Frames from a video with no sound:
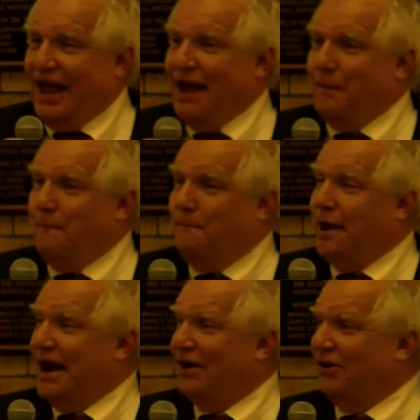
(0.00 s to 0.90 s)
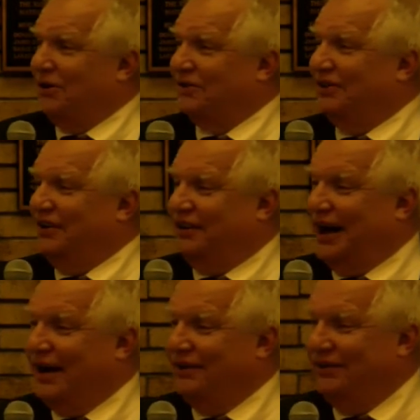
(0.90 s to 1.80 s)
and barrels and
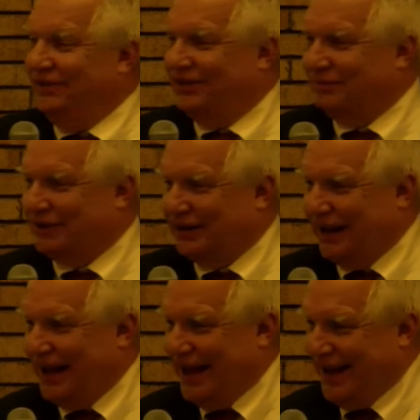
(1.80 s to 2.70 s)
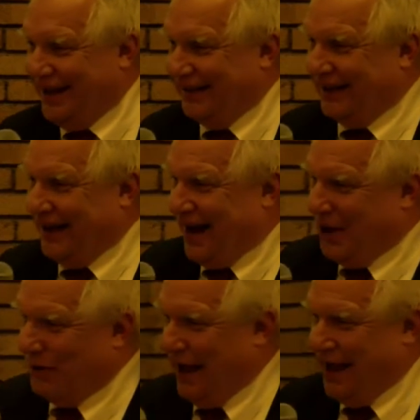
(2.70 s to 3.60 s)
tons of clay that
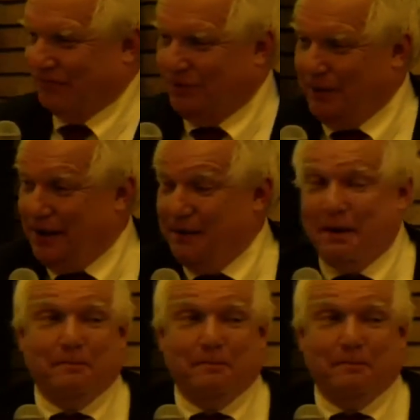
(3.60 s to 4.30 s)
now have to be